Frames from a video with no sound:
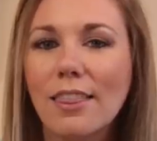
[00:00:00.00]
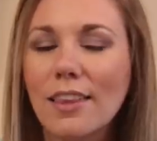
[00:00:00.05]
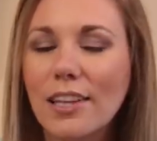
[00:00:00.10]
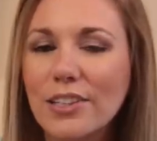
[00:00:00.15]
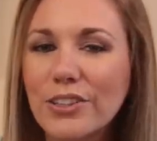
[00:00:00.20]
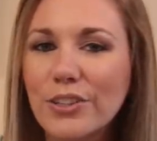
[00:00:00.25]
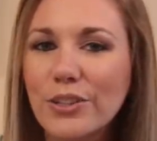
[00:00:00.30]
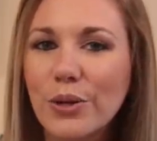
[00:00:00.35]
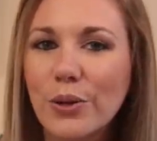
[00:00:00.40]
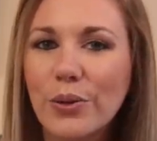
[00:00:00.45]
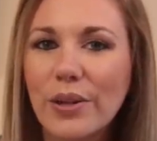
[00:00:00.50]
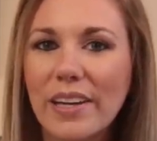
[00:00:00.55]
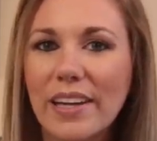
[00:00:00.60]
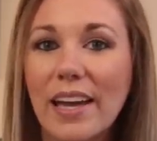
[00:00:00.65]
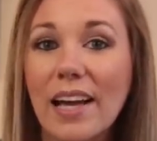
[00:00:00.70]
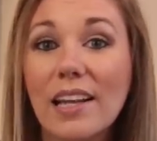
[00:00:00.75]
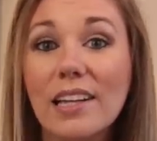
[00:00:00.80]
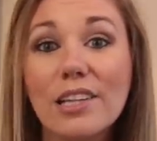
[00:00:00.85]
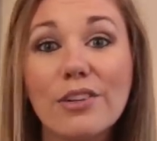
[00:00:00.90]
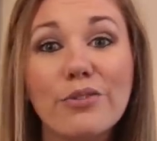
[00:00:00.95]
Let her know that
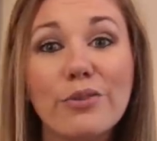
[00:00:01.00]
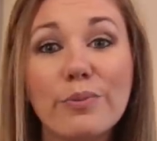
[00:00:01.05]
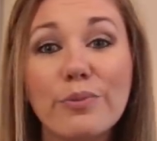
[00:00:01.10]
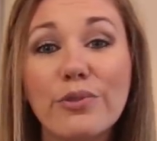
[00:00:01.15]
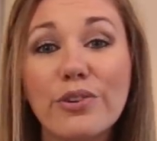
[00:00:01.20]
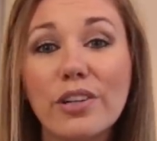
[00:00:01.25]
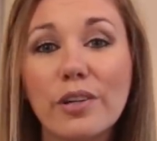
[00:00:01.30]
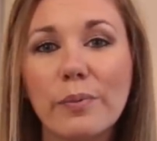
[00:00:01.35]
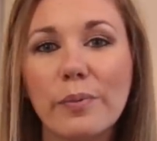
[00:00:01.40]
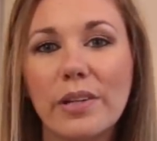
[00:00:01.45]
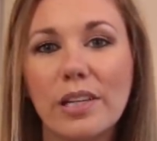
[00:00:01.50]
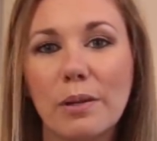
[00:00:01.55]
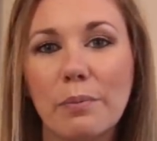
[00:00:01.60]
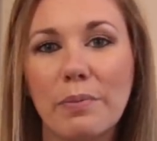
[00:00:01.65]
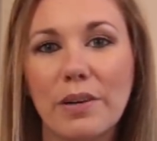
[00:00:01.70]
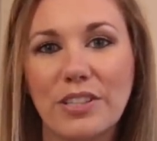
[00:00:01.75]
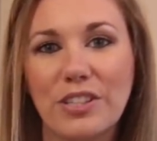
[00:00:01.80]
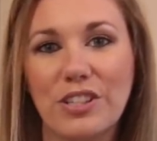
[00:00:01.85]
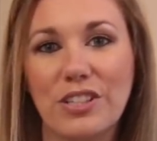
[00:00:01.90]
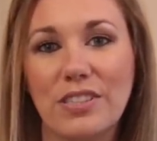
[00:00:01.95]
Kelly from Freedom in a
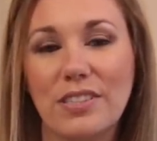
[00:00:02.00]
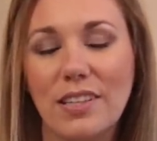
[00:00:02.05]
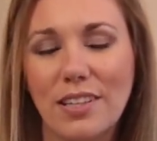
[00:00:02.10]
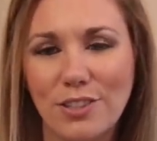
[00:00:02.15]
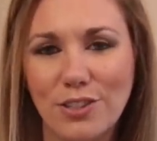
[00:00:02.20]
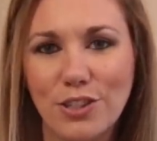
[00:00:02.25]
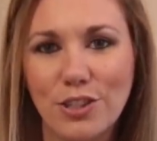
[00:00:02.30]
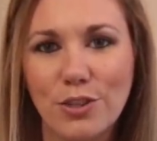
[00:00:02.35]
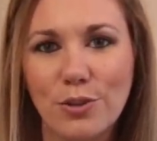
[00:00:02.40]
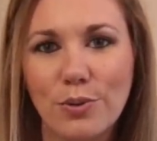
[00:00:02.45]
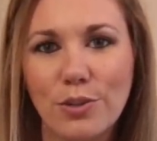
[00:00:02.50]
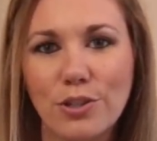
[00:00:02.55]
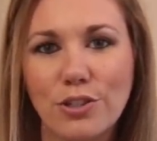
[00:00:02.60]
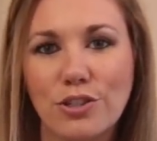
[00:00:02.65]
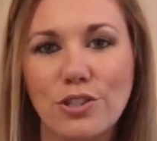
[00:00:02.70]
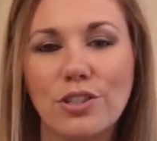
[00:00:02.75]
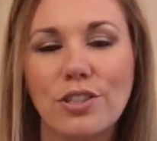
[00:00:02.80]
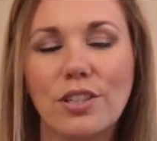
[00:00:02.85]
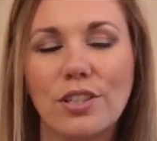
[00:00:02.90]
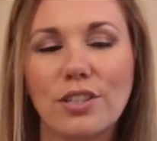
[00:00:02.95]
Budget sent you.
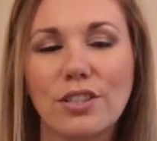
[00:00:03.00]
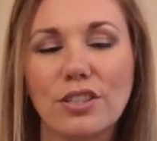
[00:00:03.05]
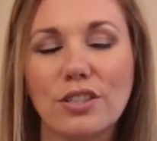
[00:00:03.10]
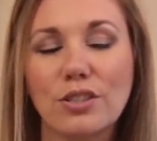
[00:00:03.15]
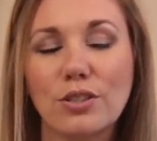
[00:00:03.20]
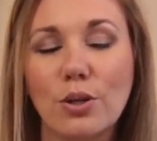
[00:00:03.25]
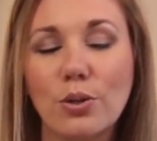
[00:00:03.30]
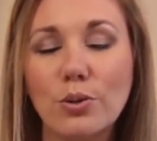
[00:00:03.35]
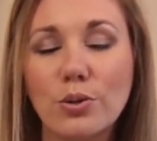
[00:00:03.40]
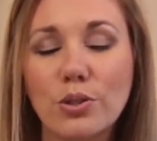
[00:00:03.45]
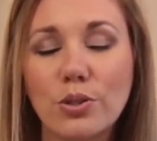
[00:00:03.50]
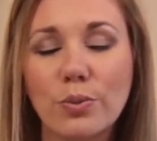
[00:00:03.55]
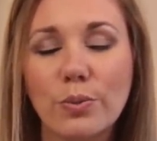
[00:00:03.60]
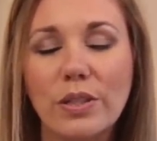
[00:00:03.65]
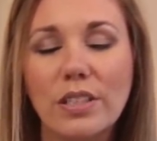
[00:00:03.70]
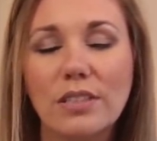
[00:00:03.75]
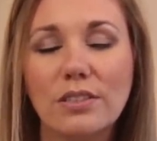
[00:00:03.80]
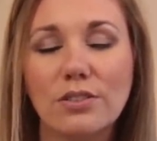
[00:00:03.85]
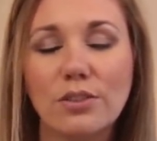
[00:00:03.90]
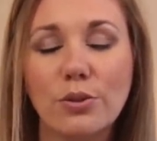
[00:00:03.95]
She is so
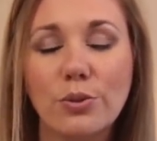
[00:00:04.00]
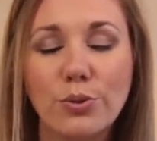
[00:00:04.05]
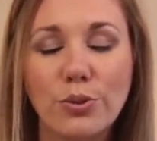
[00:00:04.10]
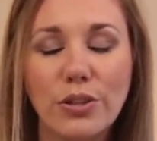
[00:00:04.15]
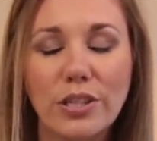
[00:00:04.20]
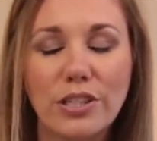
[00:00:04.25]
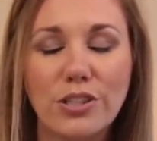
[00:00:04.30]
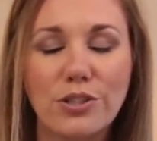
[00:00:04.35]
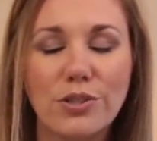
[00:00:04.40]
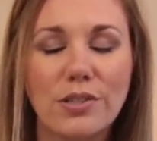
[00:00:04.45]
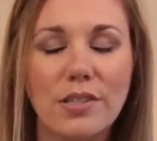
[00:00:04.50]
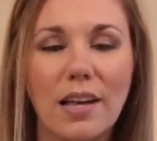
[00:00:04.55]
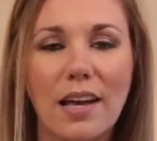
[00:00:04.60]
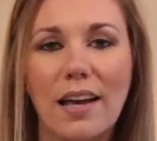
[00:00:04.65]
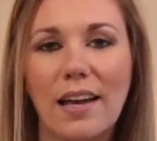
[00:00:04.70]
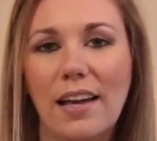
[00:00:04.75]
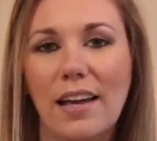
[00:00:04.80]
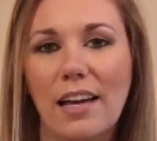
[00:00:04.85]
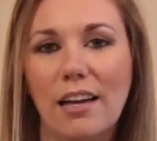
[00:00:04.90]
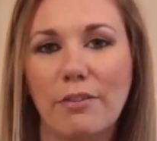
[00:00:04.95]
sweet, so gracious.
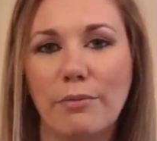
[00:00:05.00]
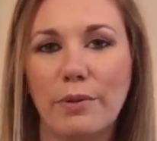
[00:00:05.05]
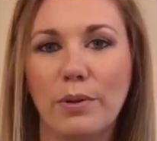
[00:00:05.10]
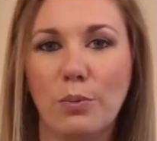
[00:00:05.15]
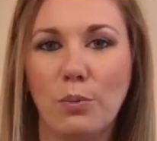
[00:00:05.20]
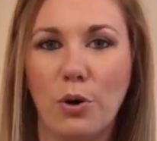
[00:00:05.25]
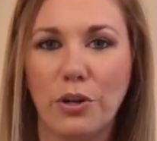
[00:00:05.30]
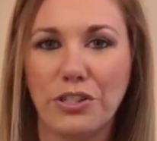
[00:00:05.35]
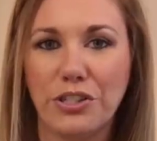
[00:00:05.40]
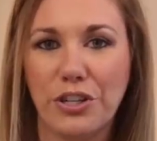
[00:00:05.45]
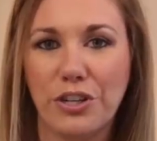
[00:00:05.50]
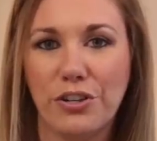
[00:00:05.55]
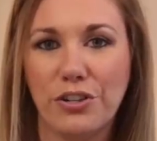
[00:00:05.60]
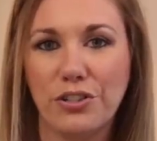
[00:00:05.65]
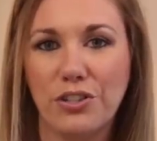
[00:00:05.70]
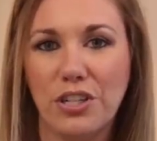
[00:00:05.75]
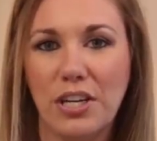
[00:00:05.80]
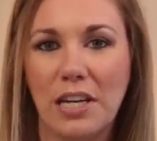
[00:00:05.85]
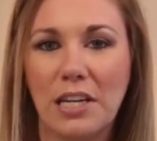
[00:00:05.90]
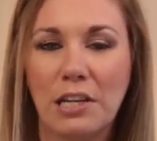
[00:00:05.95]
I have been watching
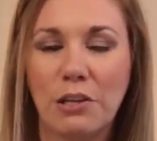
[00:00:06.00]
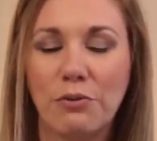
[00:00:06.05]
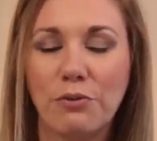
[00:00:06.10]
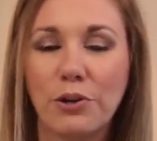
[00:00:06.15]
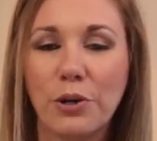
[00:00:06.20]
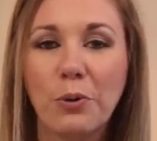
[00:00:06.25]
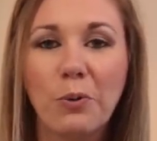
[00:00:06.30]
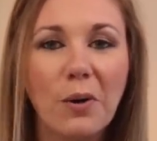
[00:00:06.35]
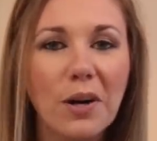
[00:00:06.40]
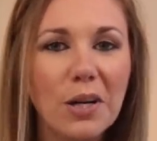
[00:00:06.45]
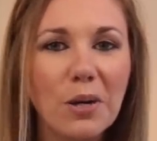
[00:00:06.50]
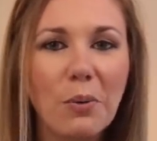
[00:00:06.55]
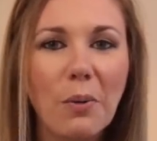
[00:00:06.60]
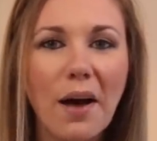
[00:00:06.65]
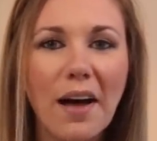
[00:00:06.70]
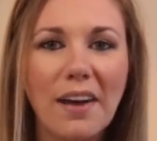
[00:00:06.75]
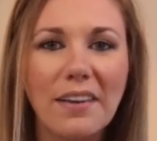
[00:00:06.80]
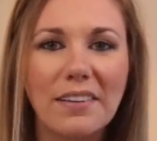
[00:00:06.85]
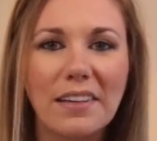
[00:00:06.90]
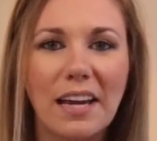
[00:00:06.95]
her channel for quite a
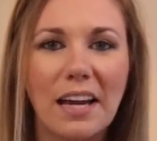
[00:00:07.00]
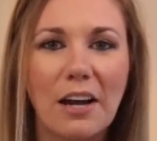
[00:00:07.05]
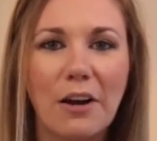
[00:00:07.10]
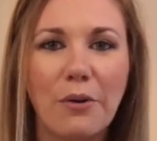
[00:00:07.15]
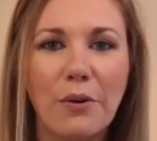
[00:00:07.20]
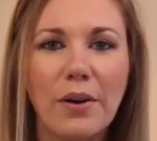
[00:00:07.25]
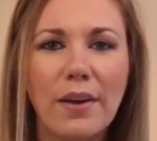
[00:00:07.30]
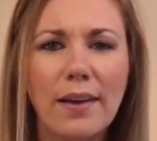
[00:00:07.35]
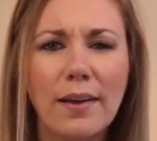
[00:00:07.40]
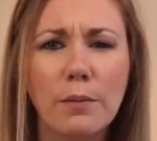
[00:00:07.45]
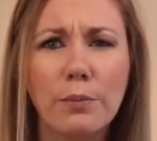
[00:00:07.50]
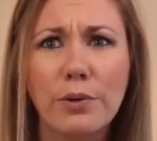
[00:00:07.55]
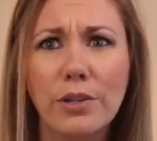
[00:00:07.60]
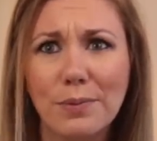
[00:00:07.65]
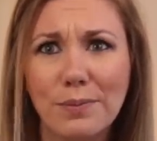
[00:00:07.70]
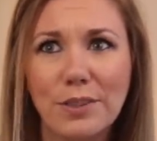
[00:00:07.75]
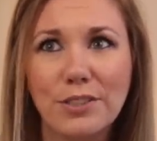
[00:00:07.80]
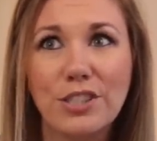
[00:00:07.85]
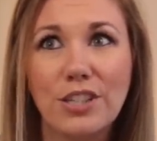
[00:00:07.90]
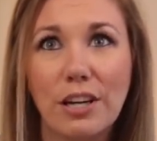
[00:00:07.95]
while now,
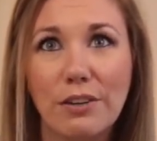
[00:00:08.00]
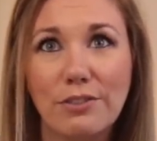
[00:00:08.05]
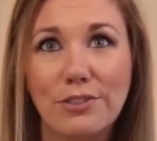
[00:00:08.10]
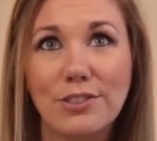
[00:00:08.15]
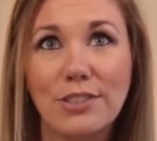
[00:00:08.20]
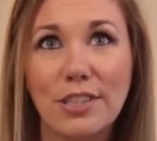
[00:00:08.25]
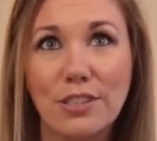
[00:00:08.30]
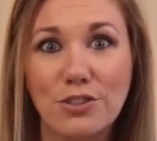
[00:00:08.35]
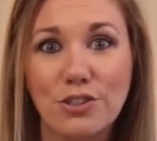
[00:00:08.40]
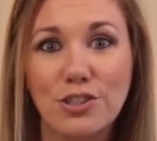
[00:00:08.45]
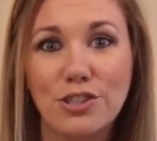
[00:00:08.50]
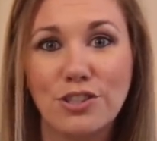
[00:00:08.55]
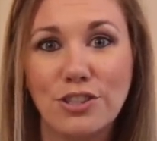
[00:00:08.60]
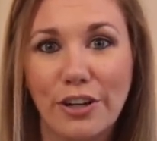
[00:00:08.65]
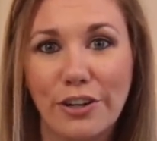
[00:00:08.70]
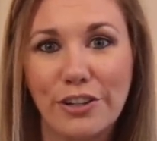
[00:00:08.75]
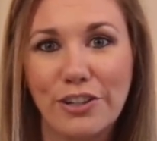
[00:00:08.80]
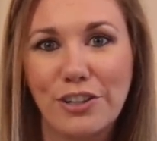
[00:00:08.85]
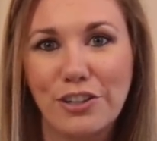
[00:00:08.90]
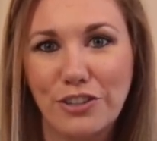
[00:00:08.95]
pretty much ever since she
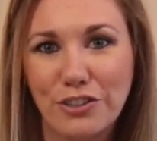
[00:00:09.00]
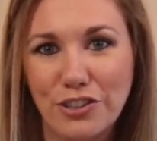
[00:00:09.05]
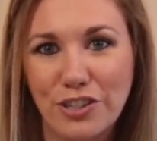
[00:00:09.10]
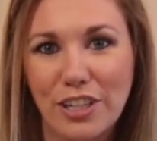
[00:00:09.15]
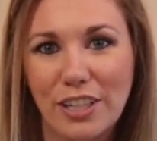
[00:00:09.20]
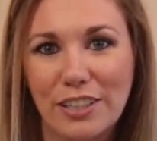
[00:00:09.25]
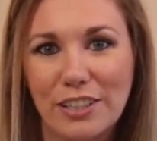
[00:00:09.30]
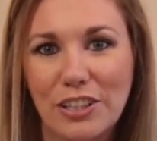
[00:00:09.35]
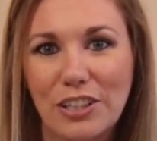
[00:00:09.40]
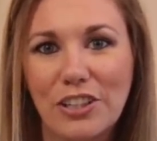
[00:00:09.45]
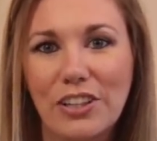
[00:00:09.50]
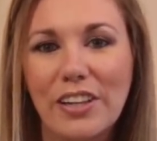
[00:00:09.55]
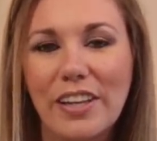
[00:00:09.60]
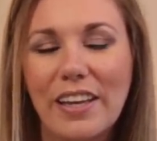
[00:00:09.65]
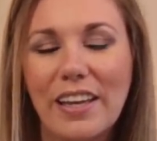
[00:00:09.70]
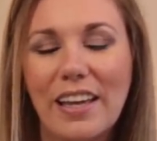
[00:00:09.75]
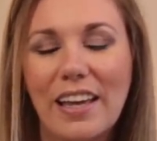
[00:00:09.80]
started her channel.